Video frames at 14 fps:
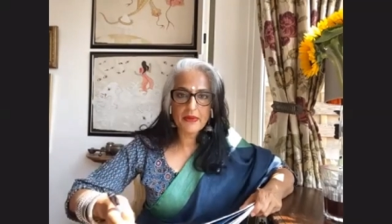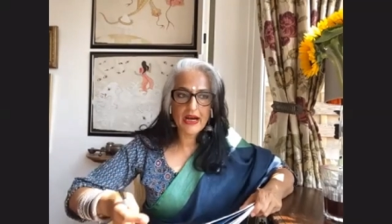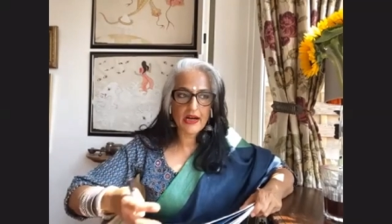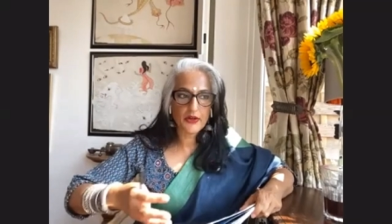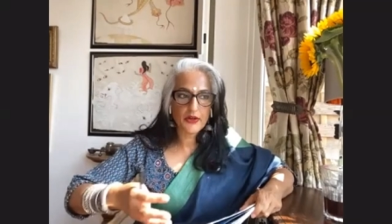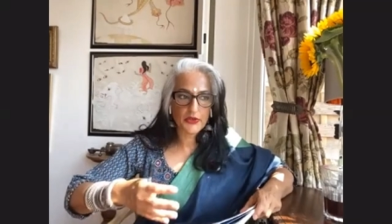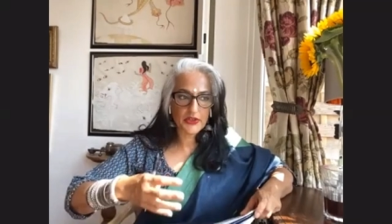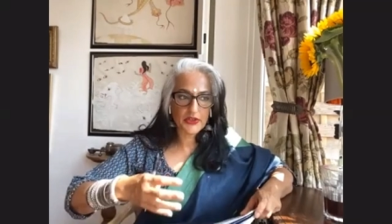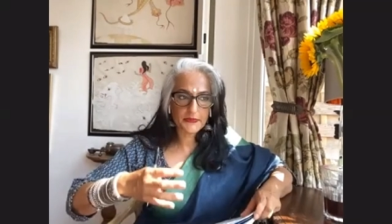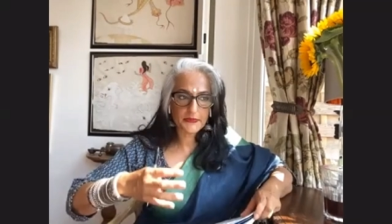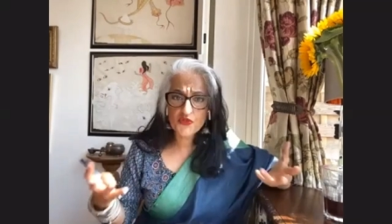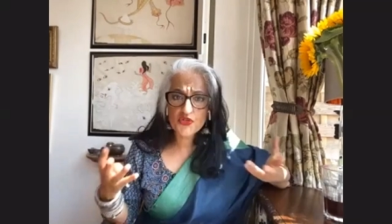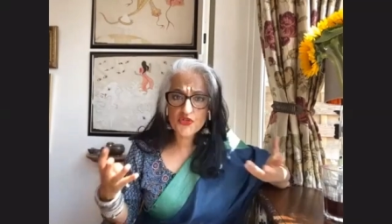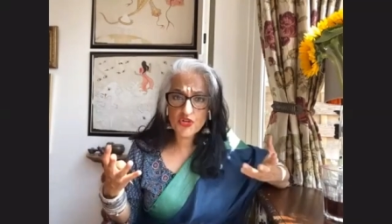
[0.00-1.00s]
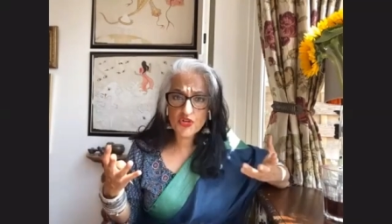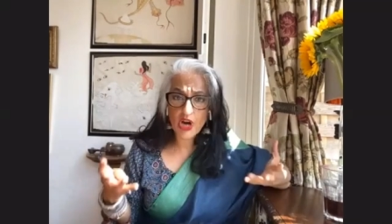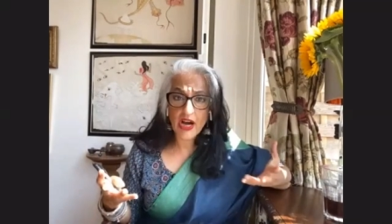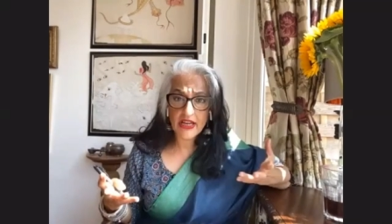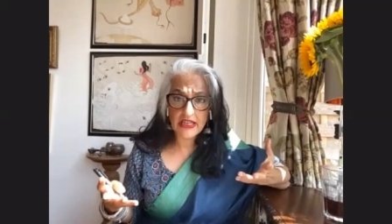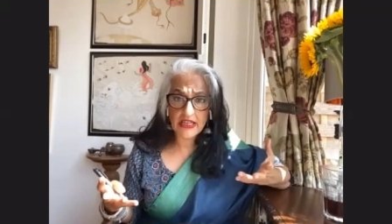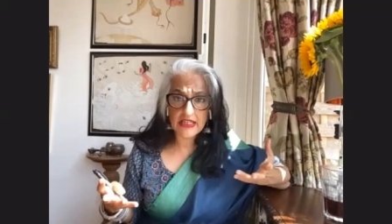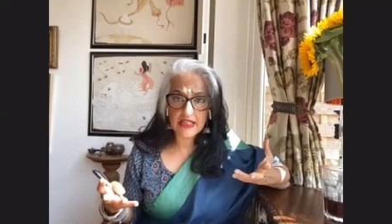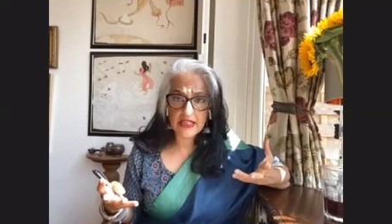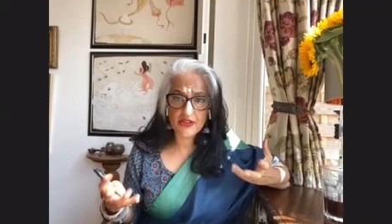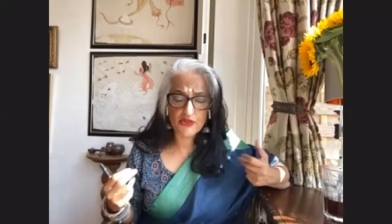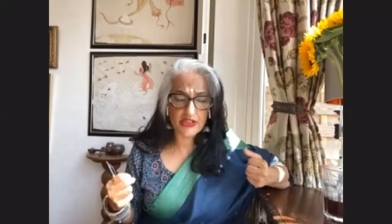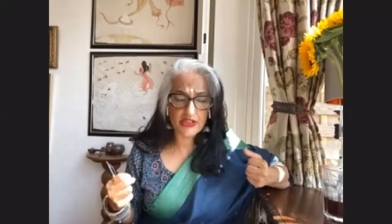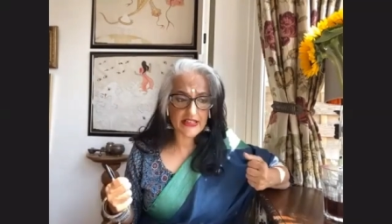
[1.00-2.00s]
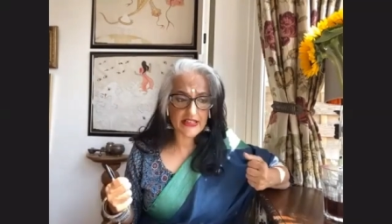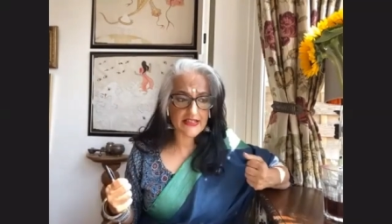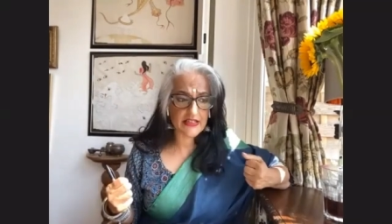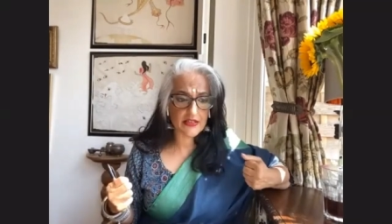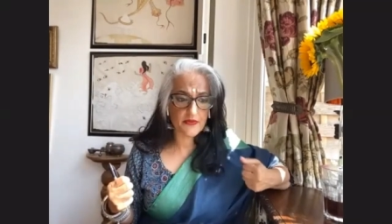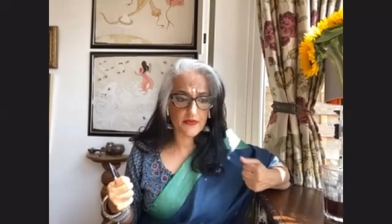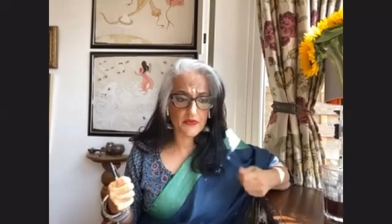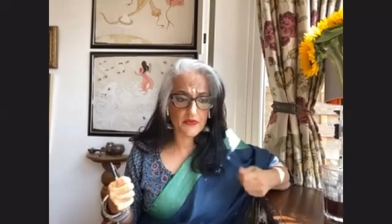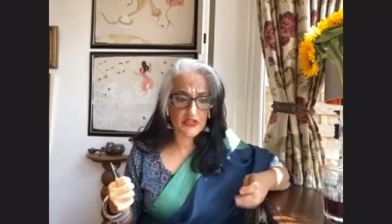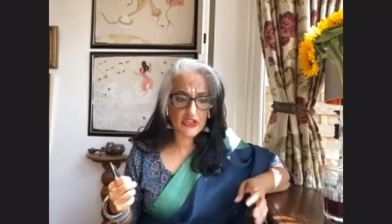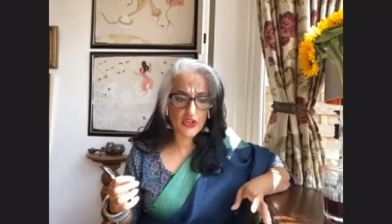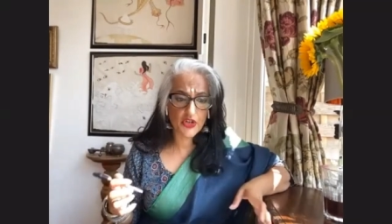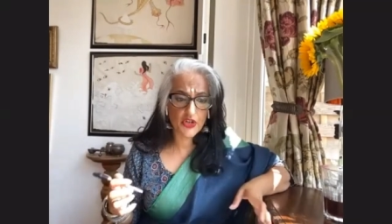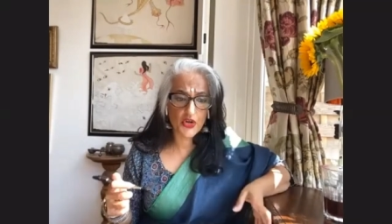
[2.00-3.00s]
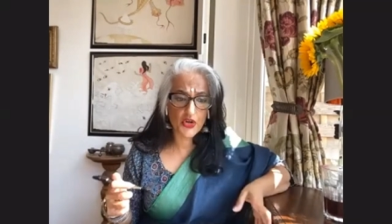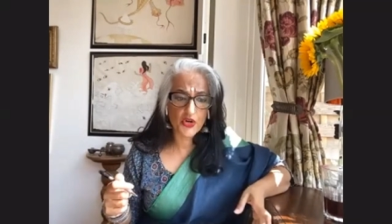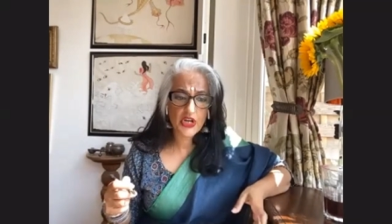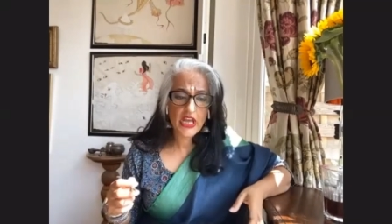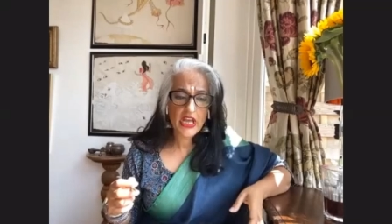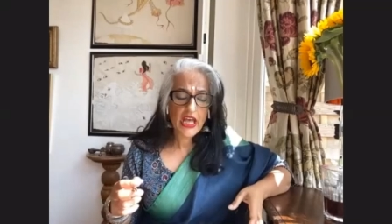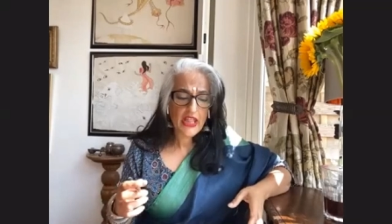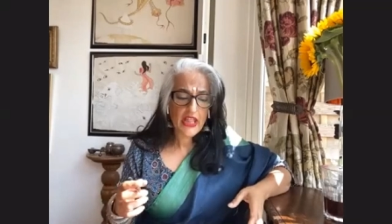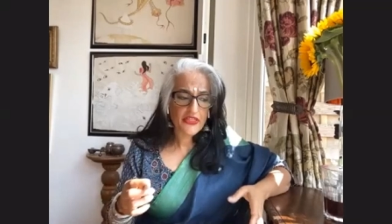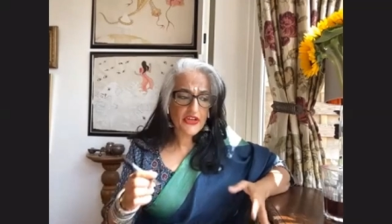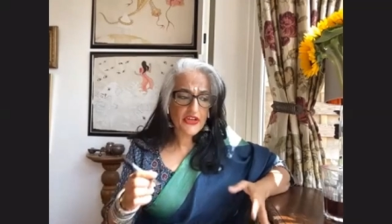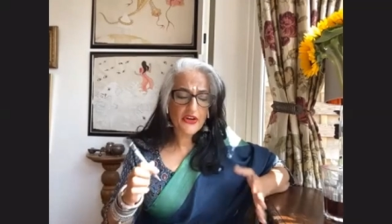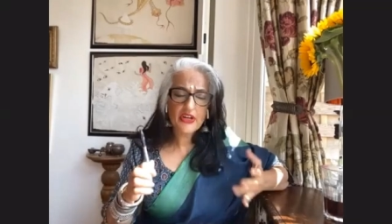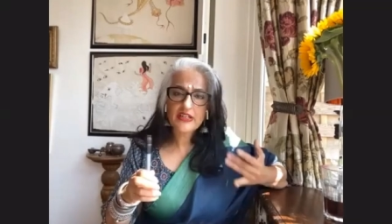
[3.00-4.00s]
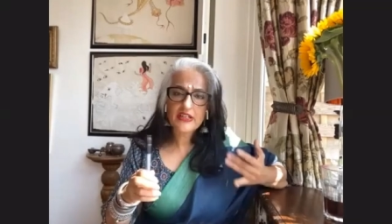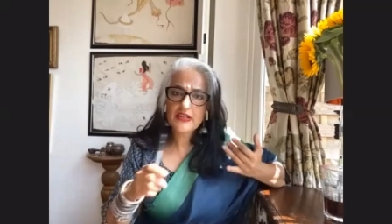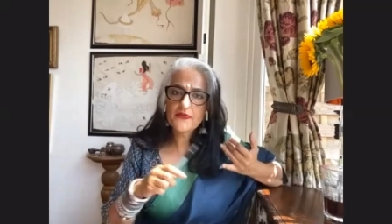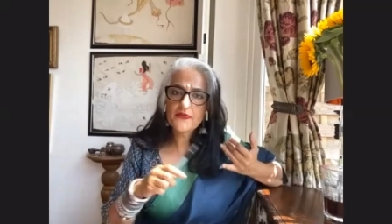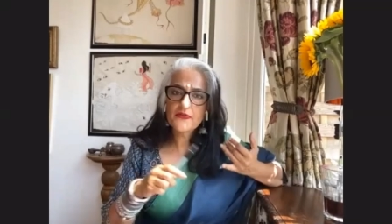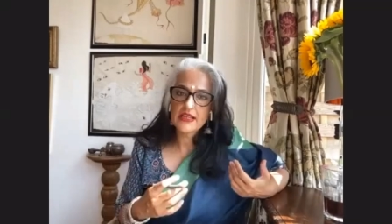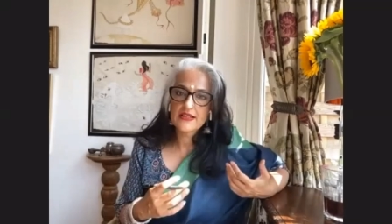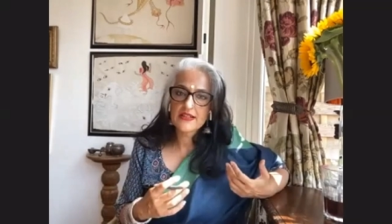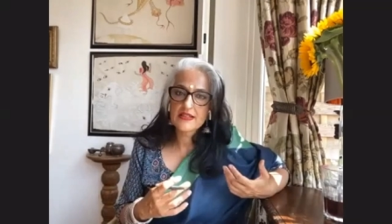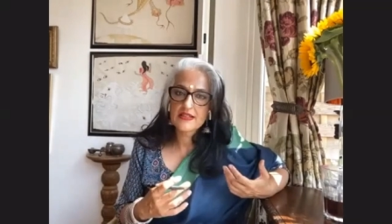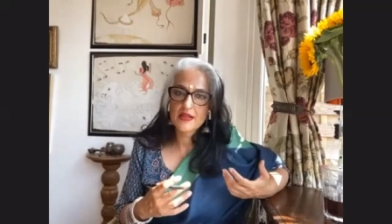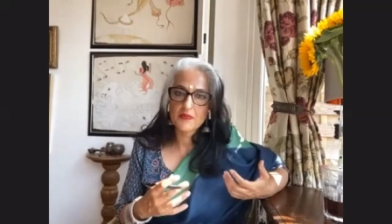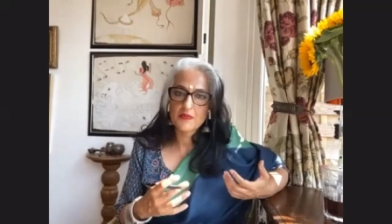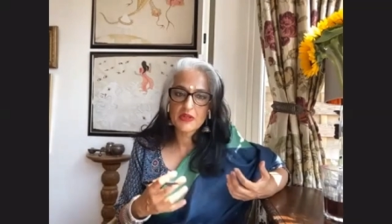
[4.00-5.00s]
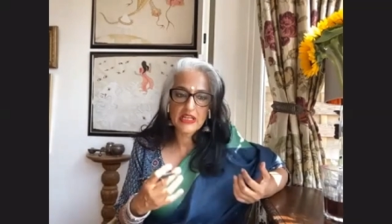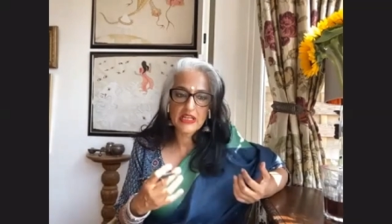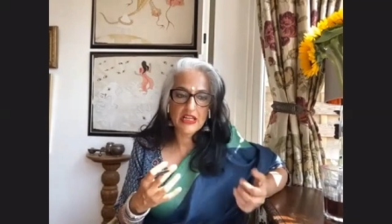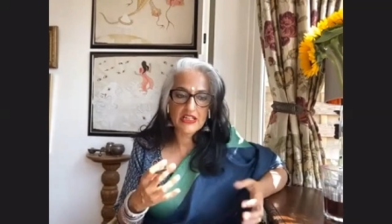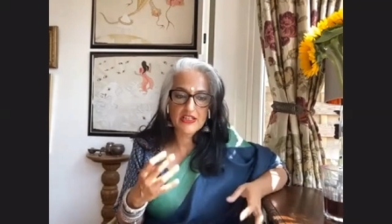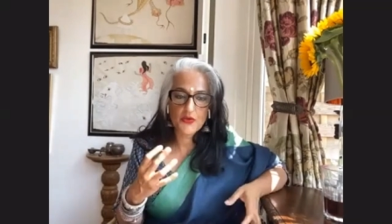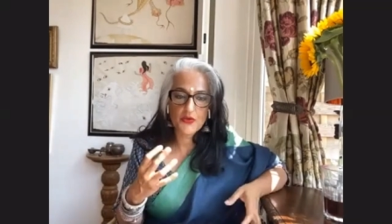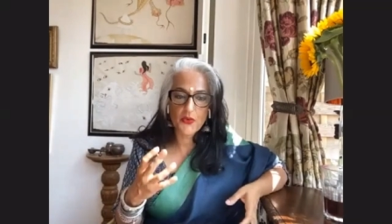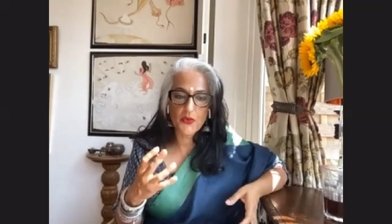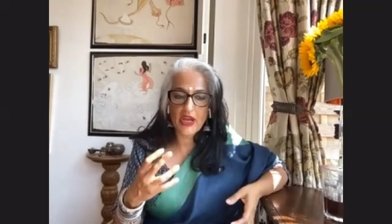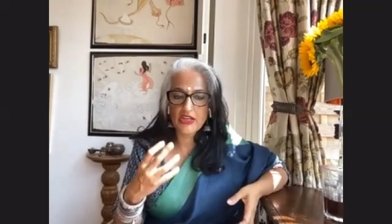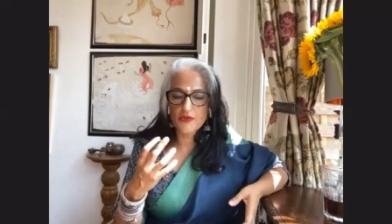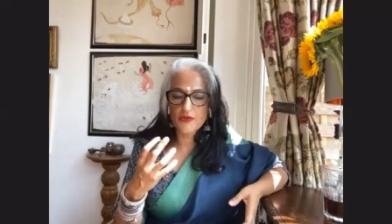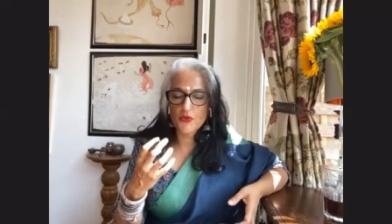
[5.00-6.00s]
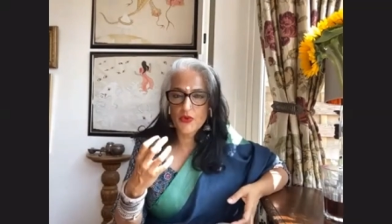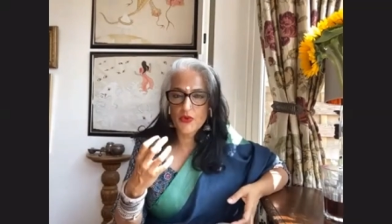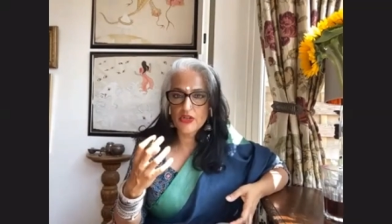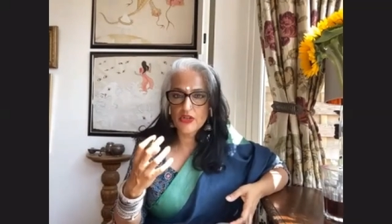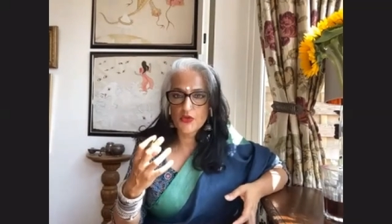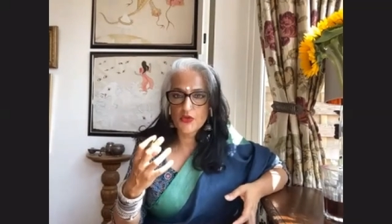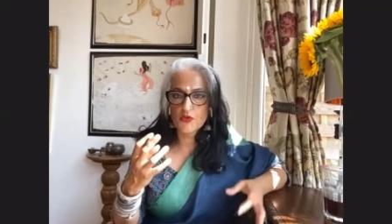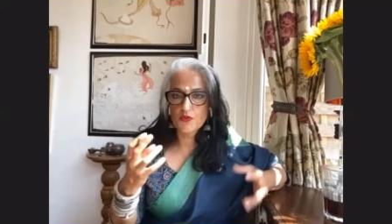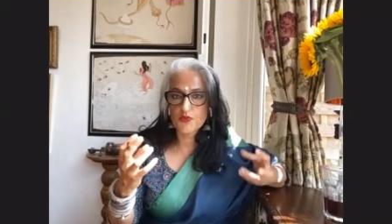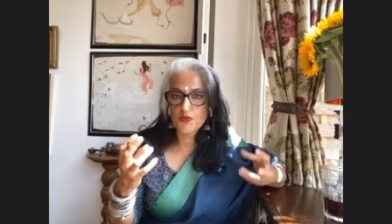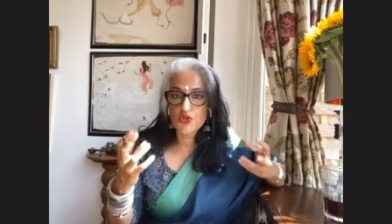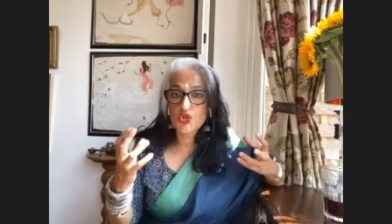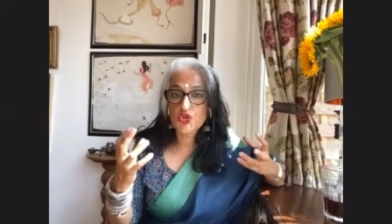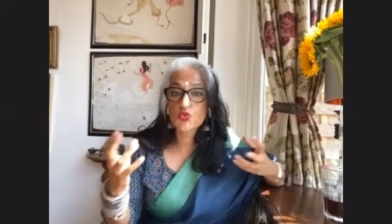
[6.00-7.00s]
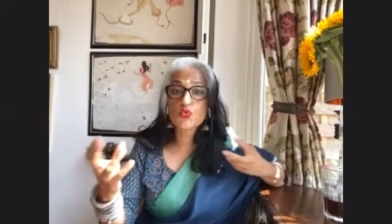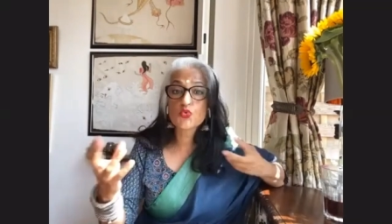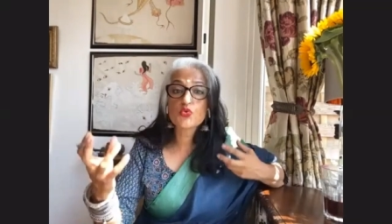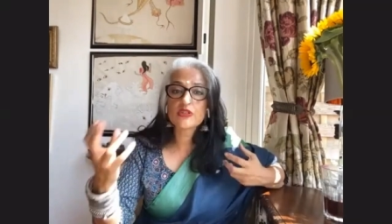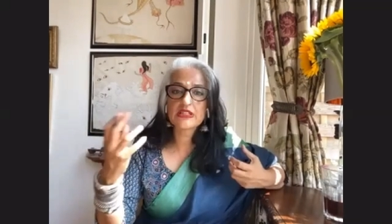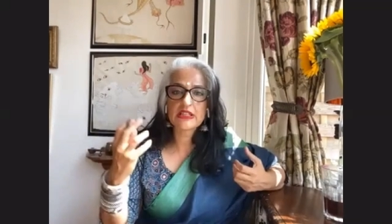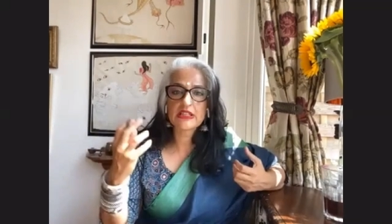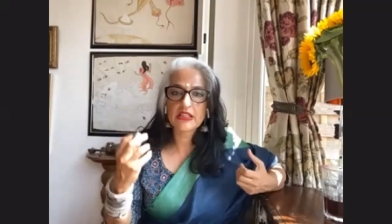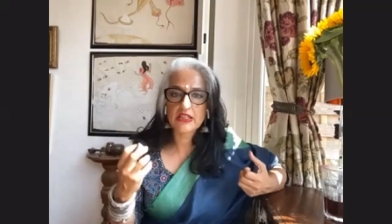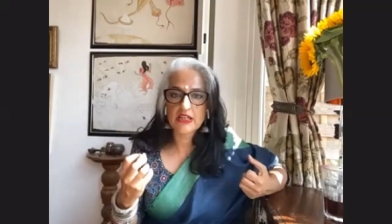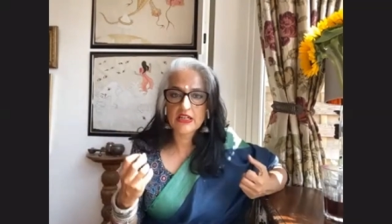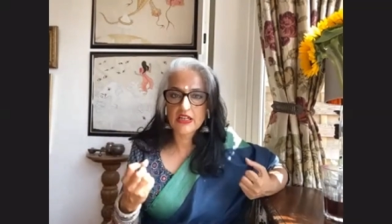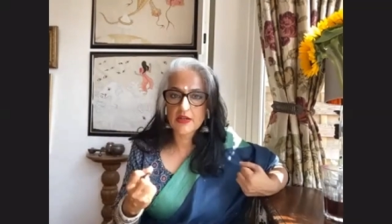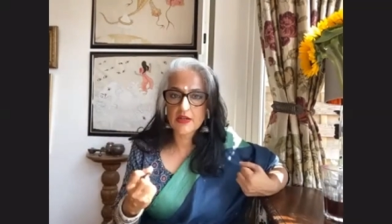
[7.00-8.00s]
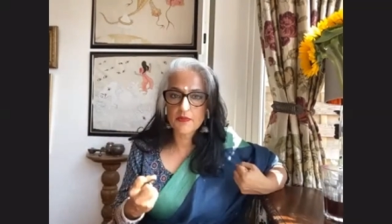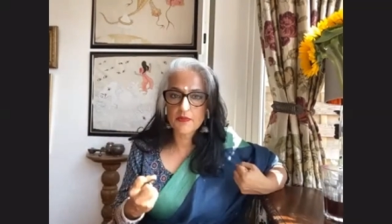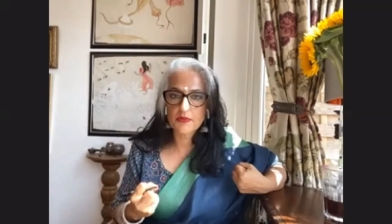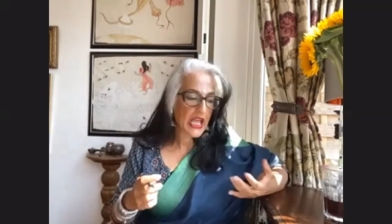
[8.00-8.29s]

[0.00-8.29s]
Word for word: couples who've tried threesomes you know there are different reasons for bringing somebody else so when when you choose the third person you're going to bring in